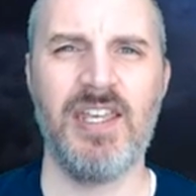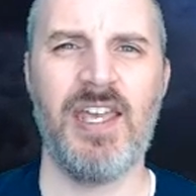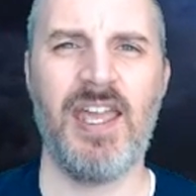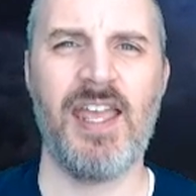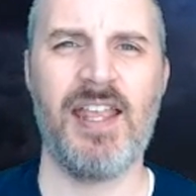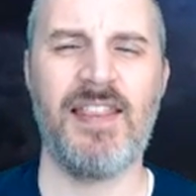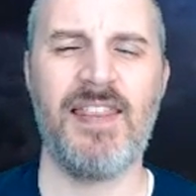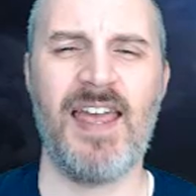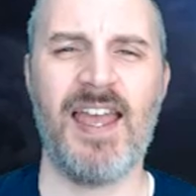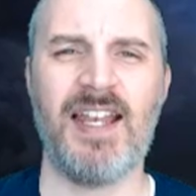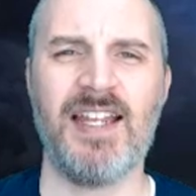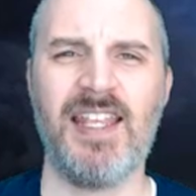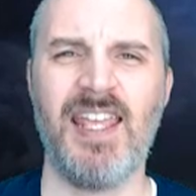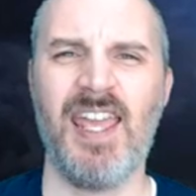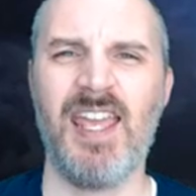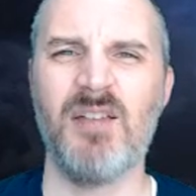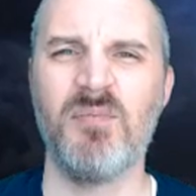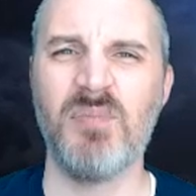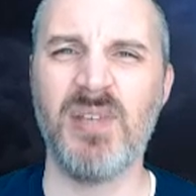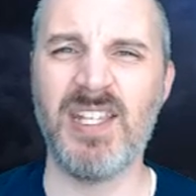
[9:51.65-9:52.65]
And that
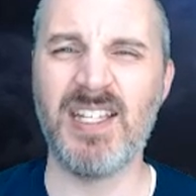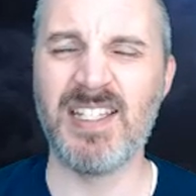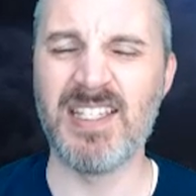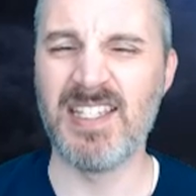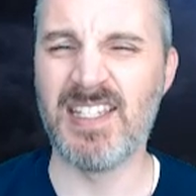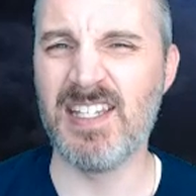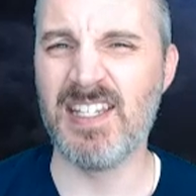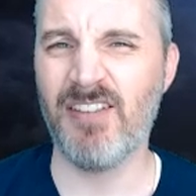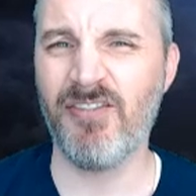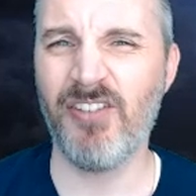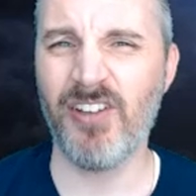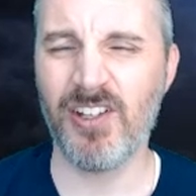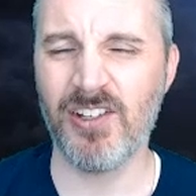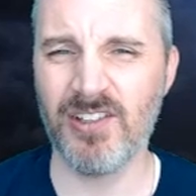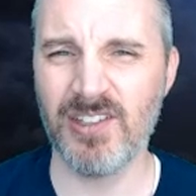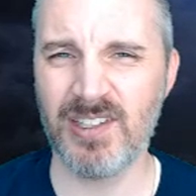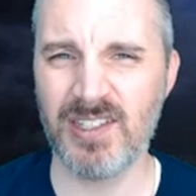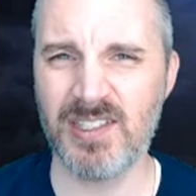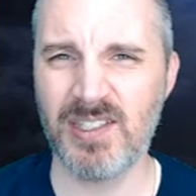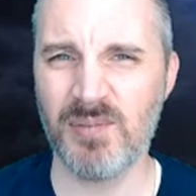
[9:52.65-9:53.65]
can be
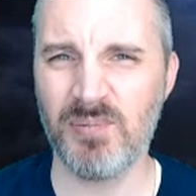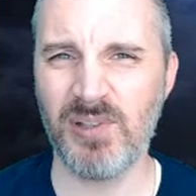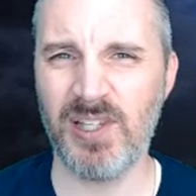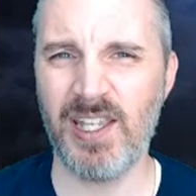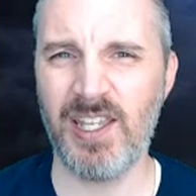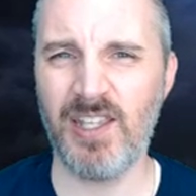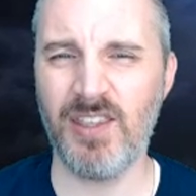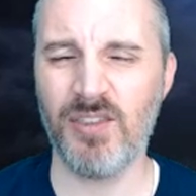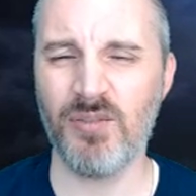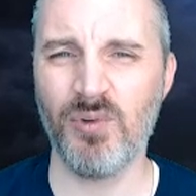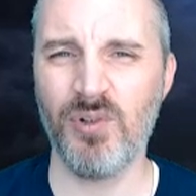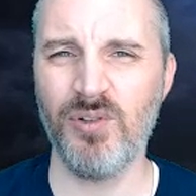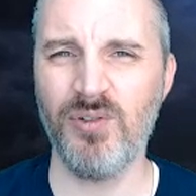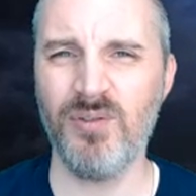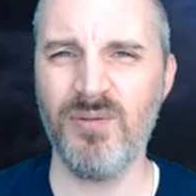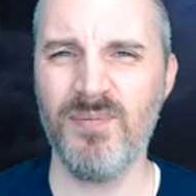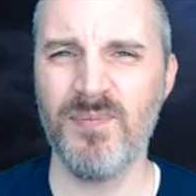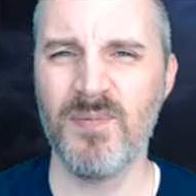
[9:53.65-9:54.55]
difficult to play through,